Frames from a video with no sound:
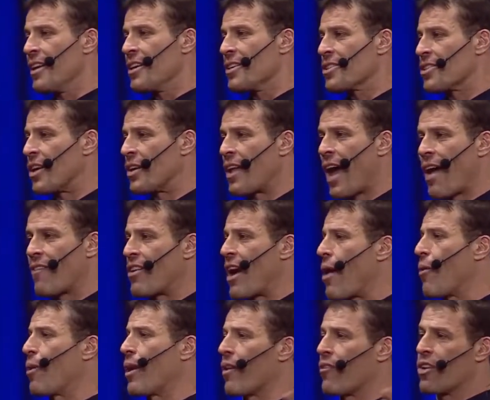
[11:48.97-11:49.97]
So now I've
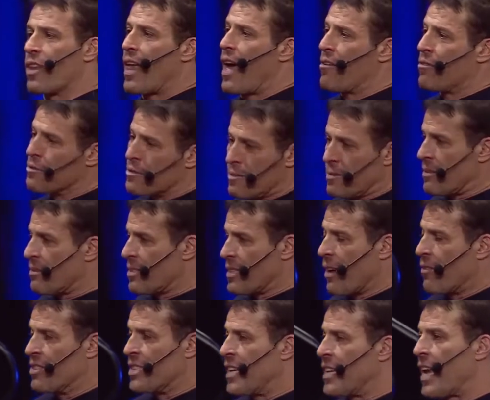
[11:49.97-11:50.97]
got whatever left,
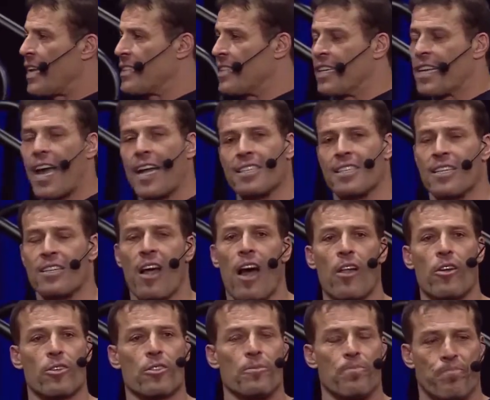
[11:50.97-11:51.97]
$17, $18,
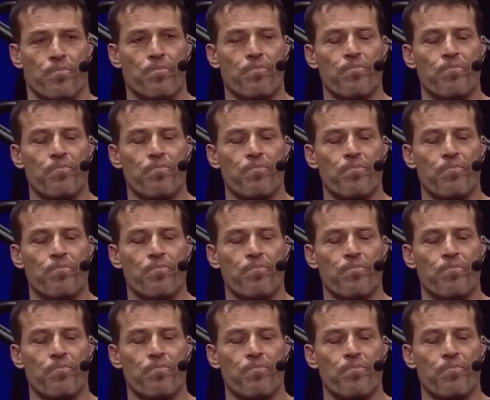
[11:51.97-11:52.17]
$19.